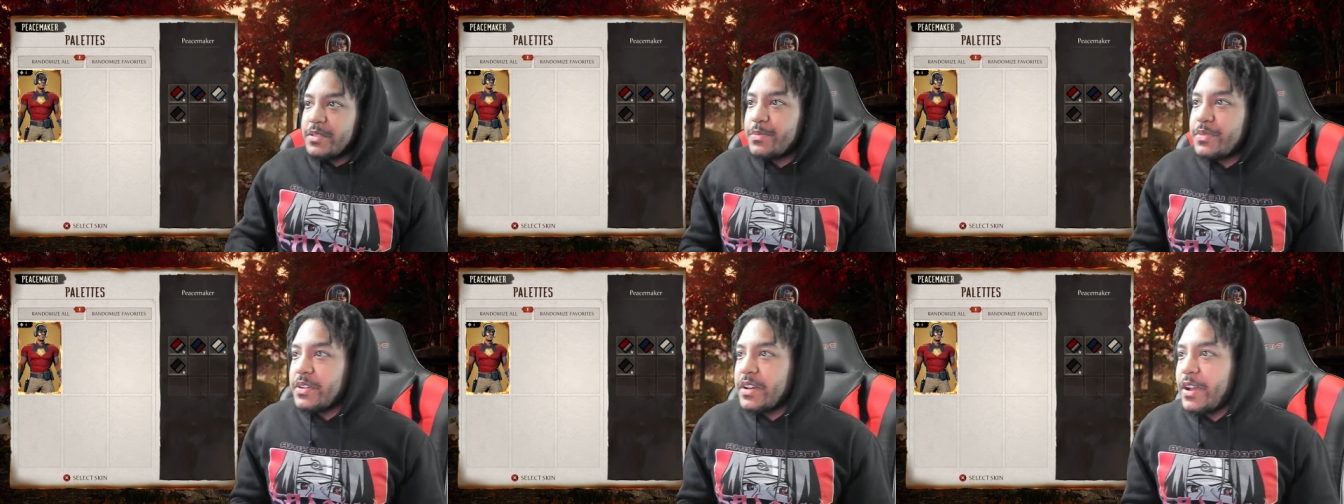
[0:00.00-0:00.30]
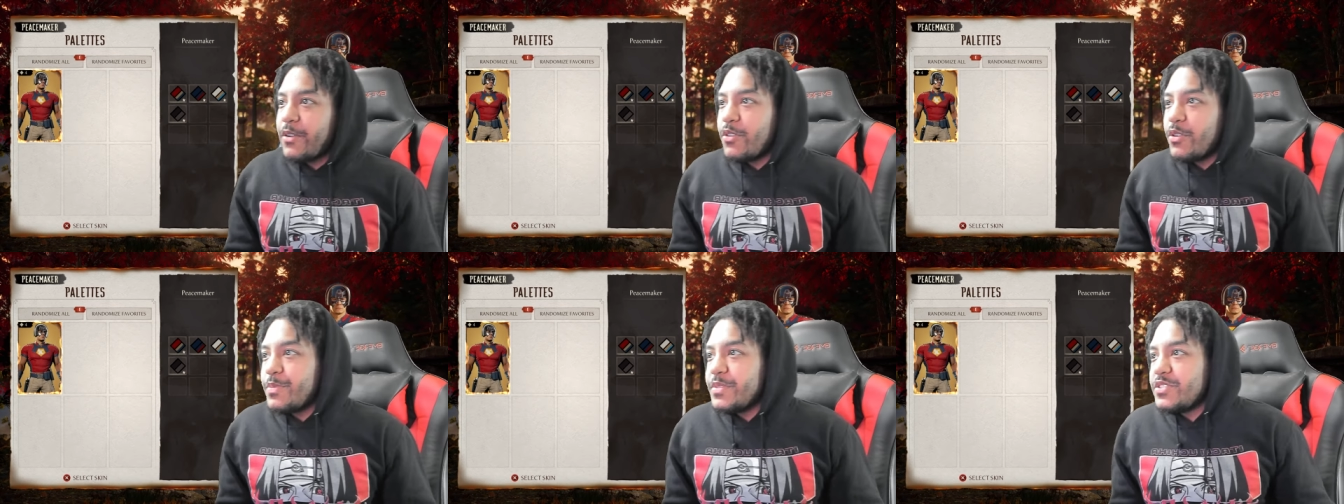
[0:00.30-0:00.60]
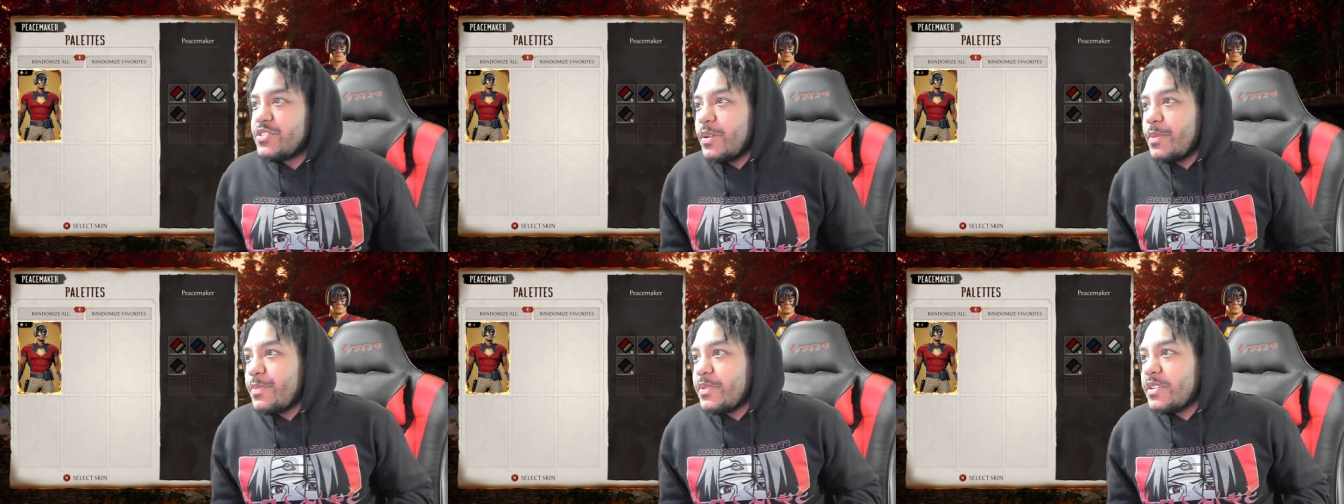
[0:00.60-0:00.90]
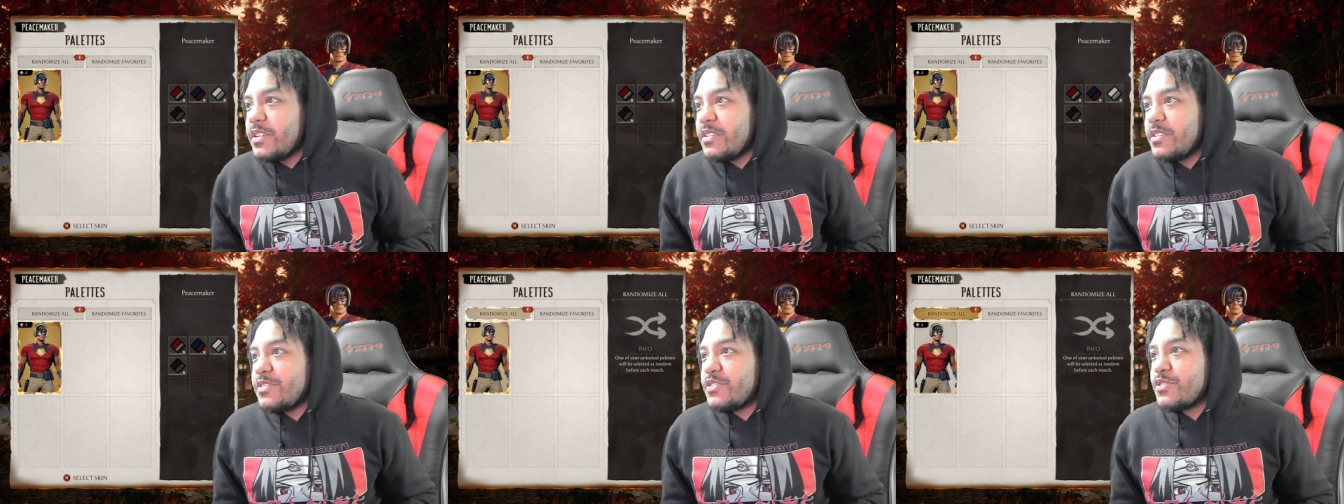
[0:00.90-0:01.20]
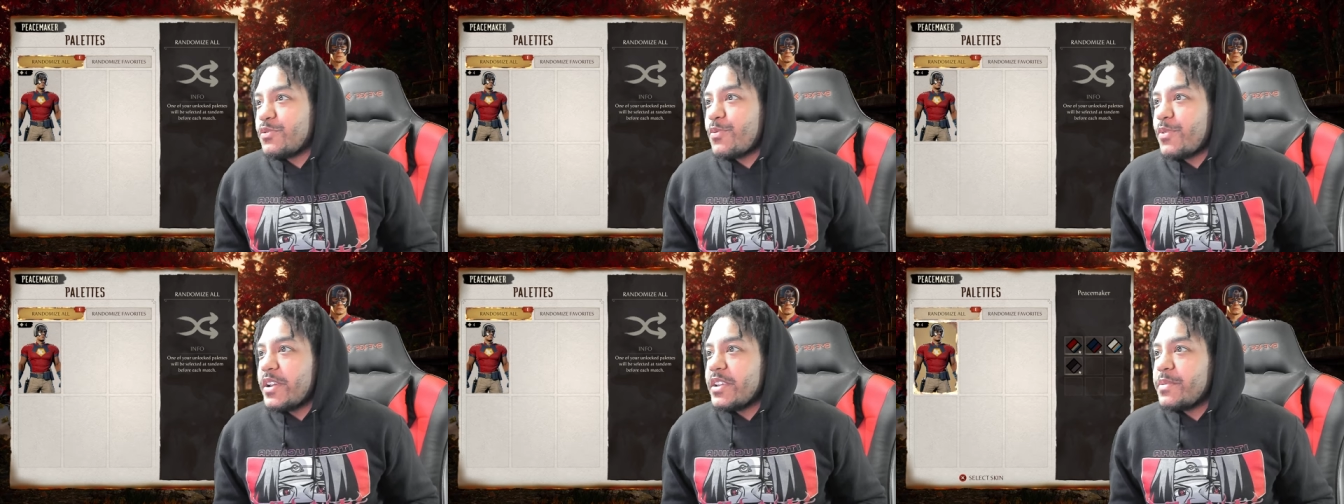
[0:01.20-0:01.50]
but I will be jumping
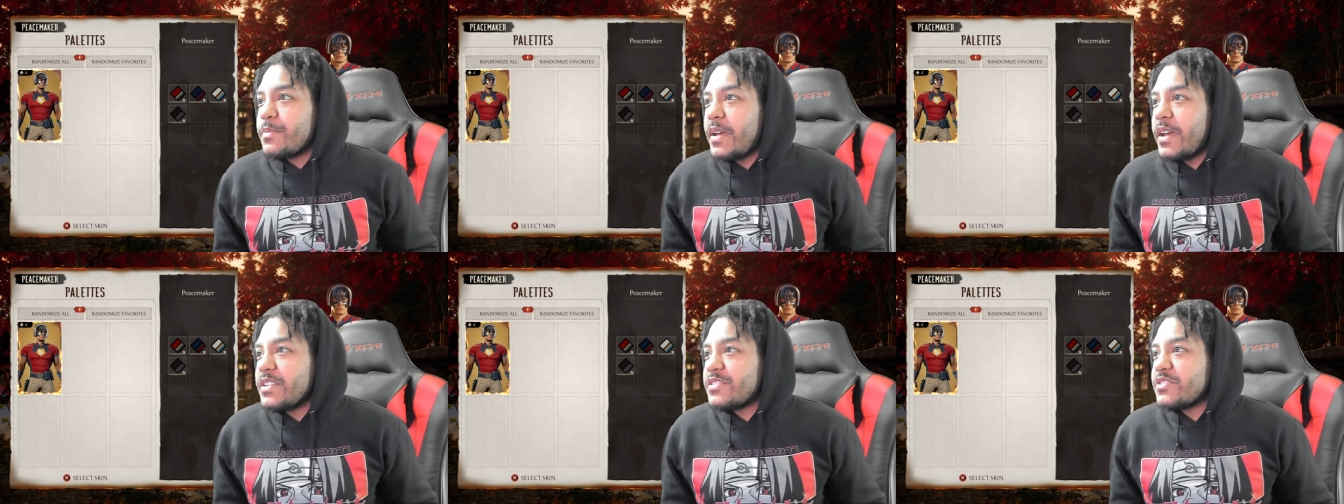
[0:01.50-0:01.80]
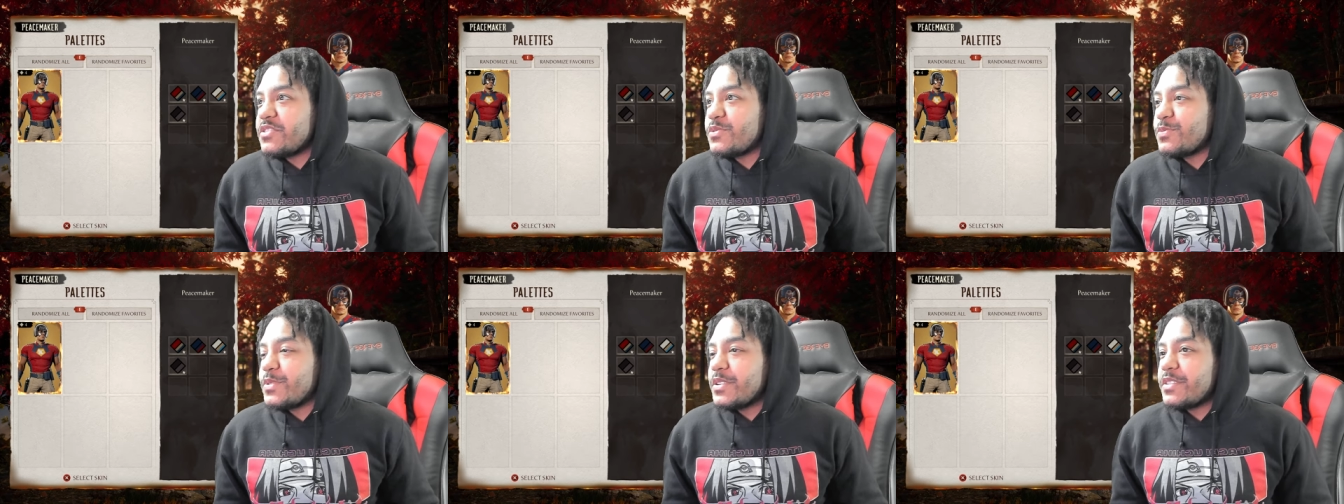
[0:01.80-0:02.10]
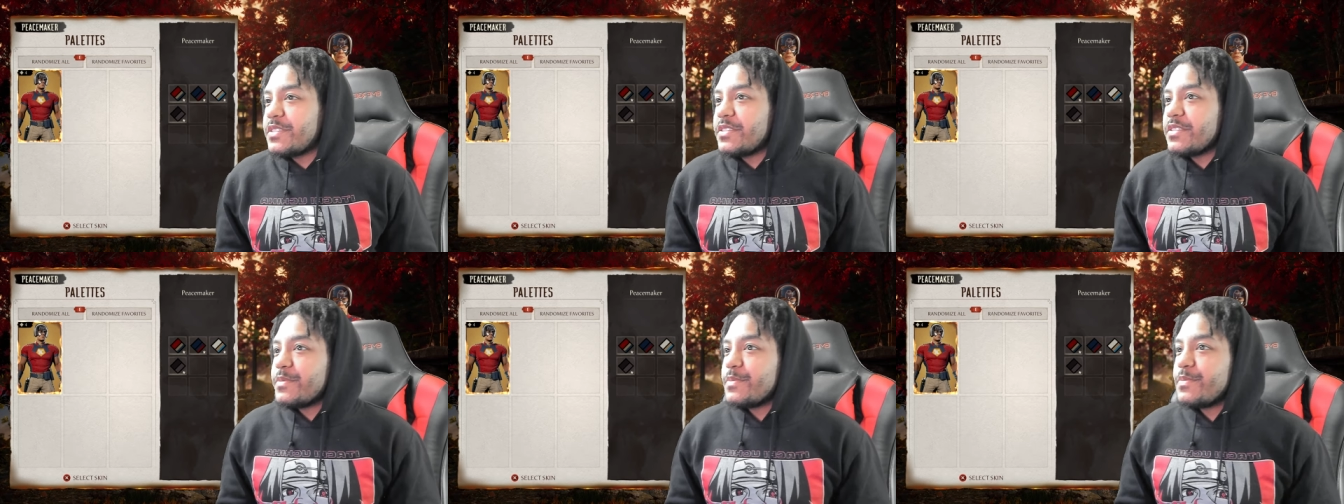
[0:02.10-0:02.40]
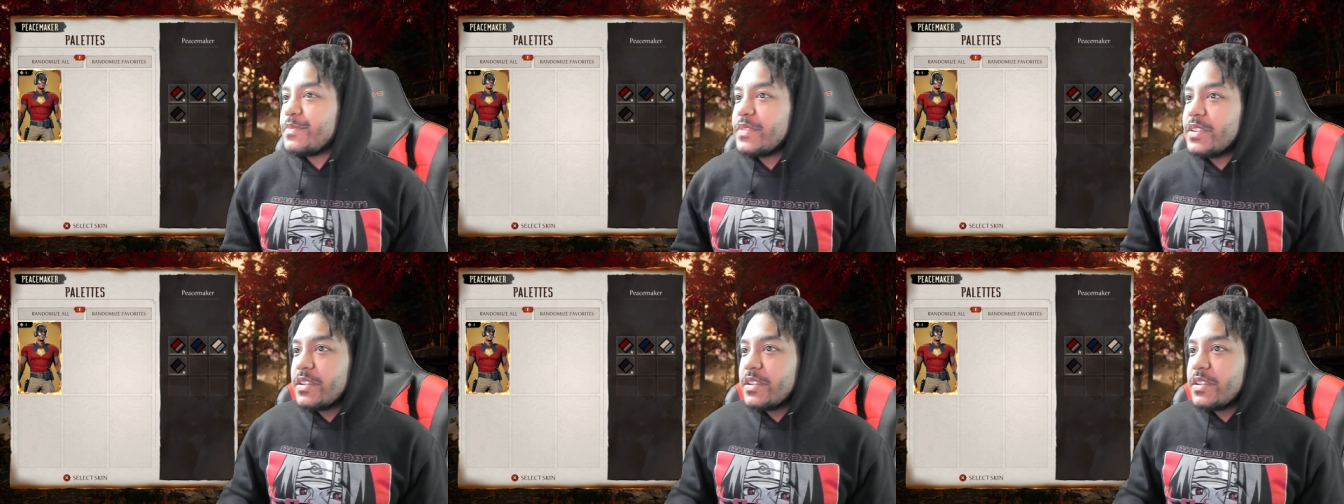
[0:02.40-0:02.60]
into ranked matches with him.